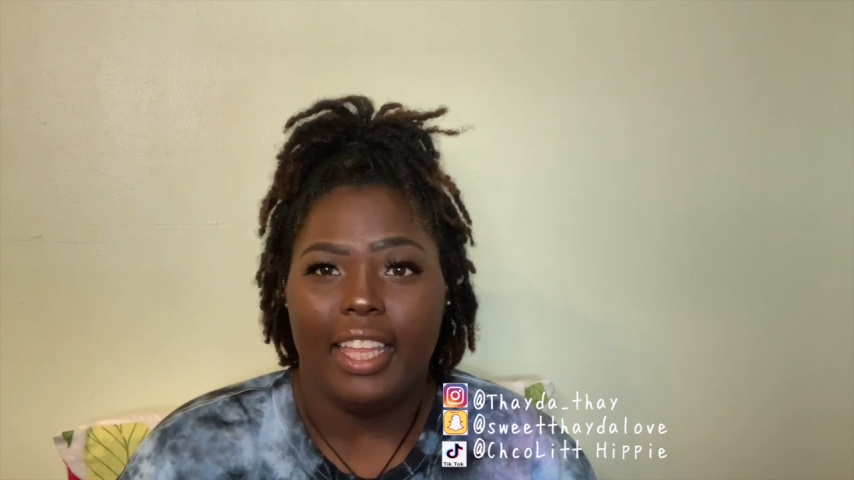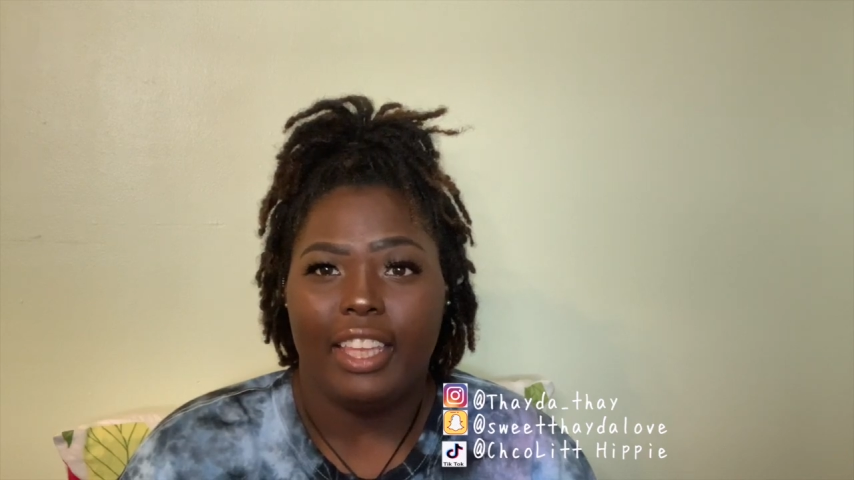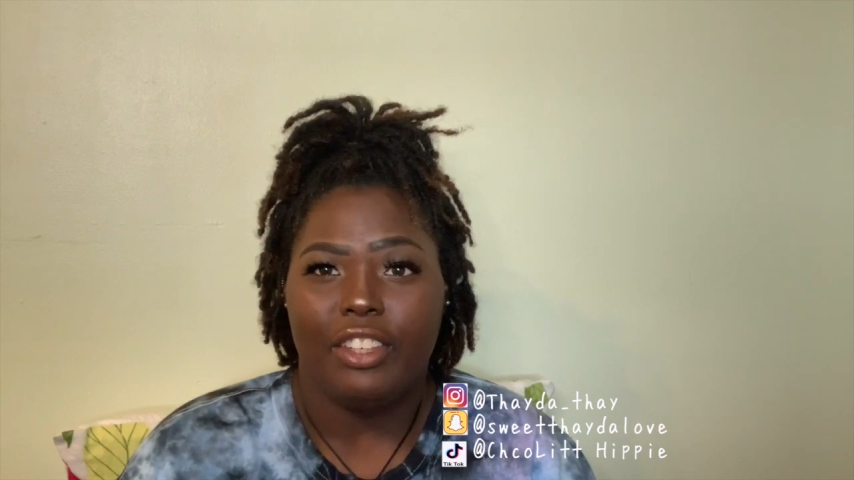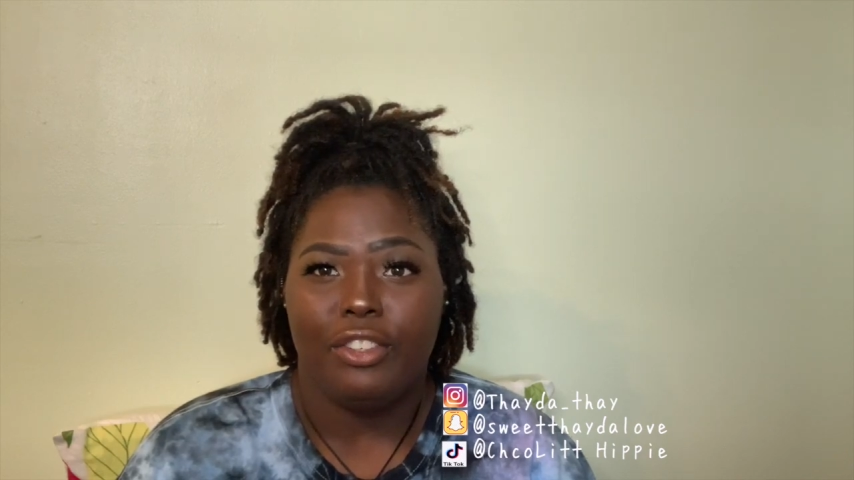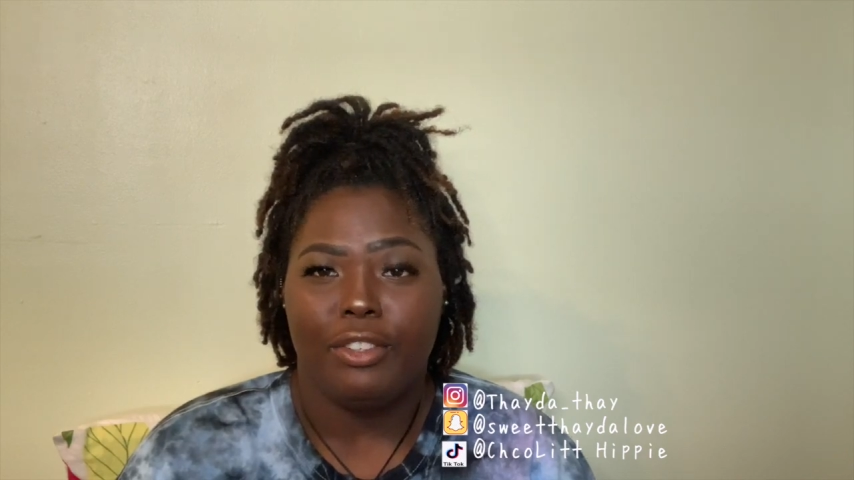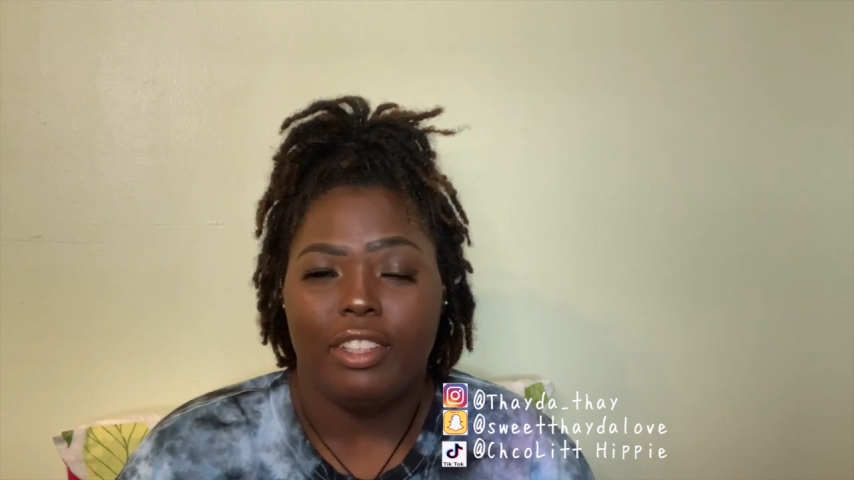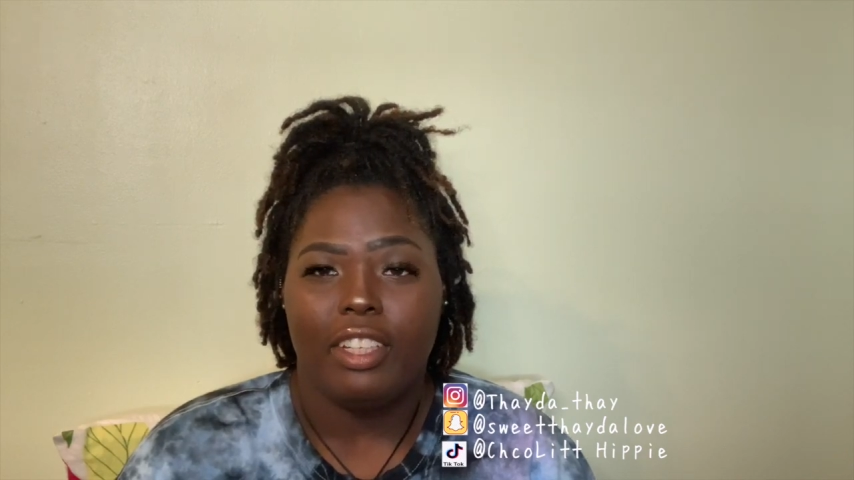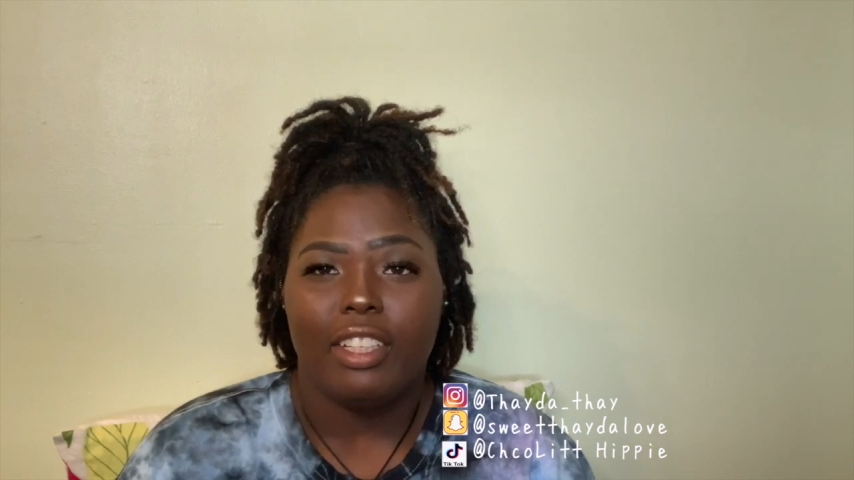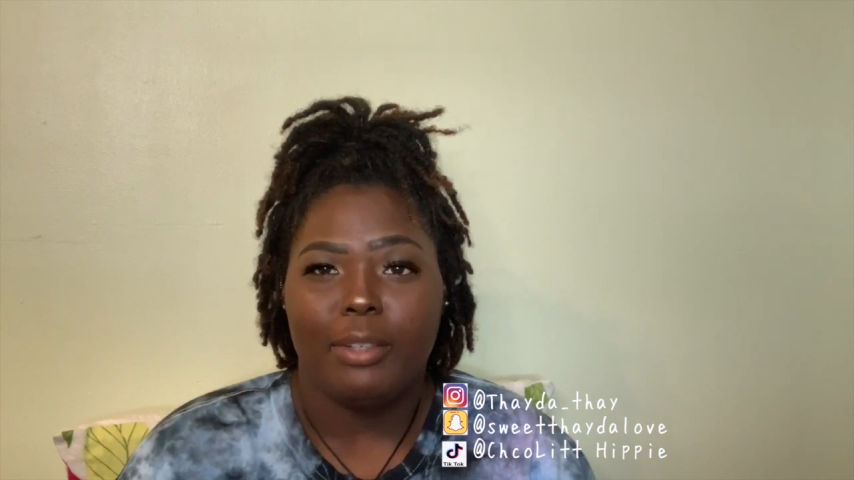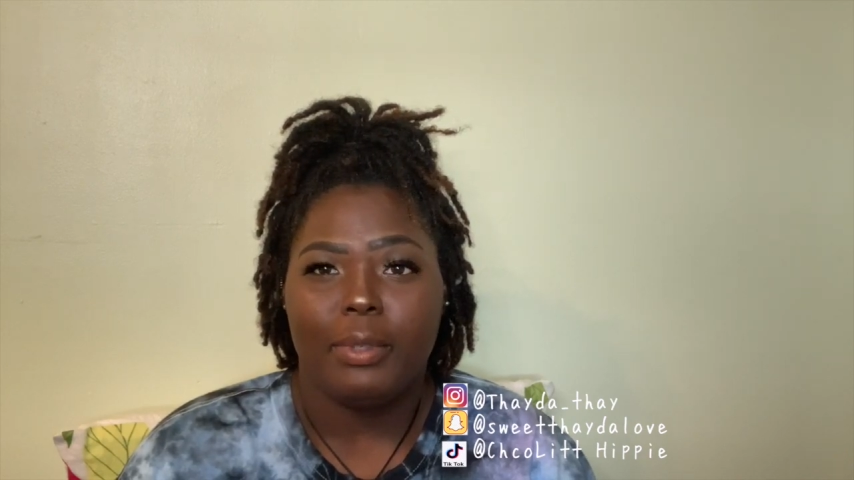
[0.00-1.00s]
that you're
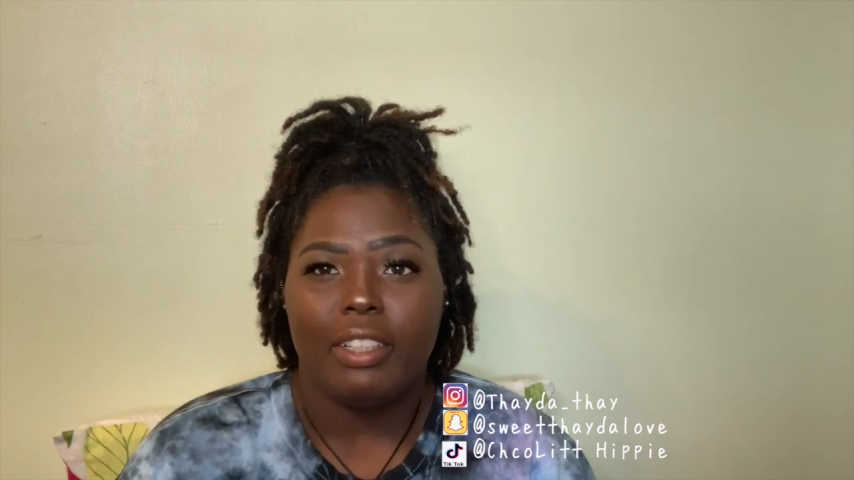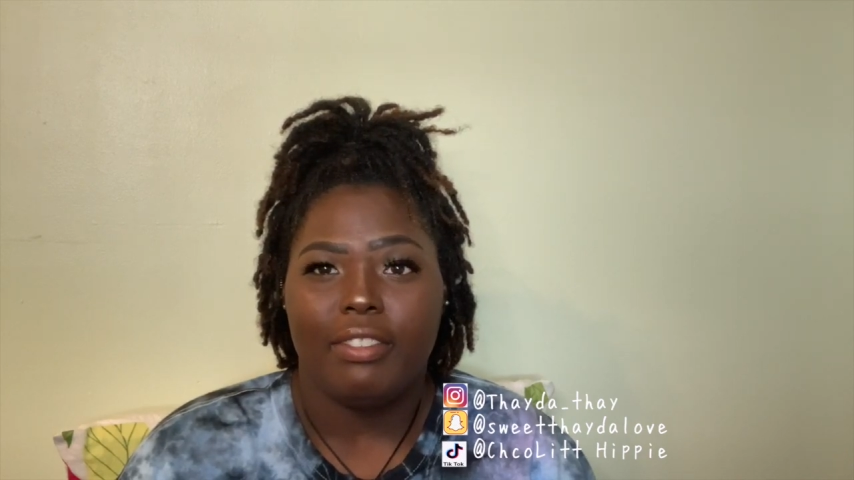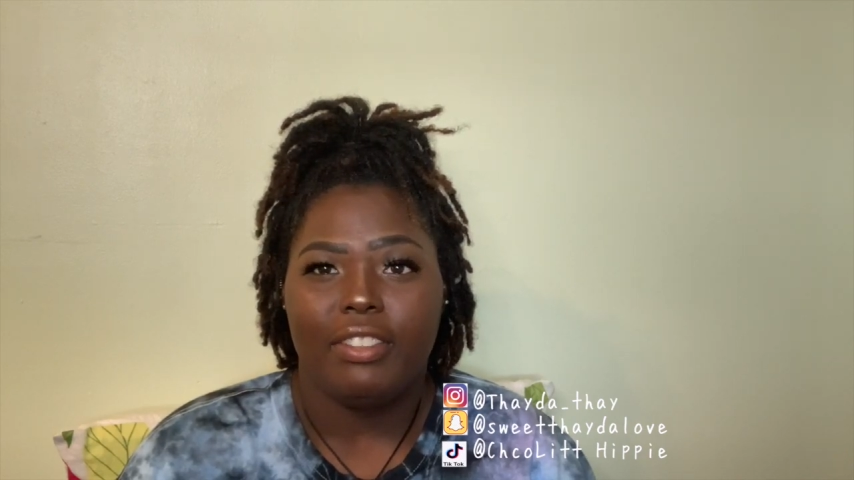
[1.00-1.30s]
dealing with,